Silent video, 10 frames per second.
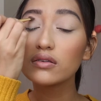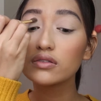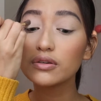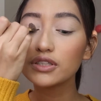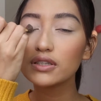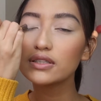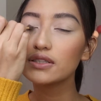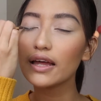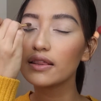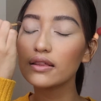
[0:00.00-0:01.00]
So I'm just going to
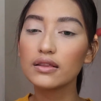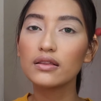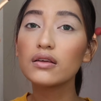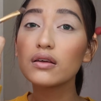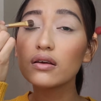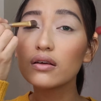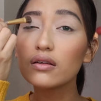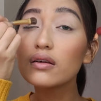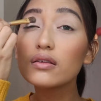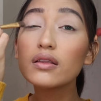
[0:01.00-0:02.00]
set
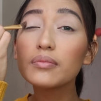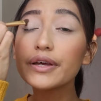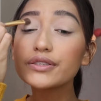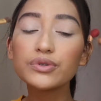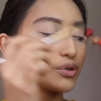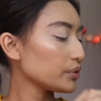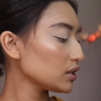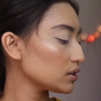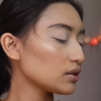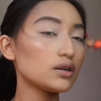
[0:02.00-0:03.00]
my face real quick.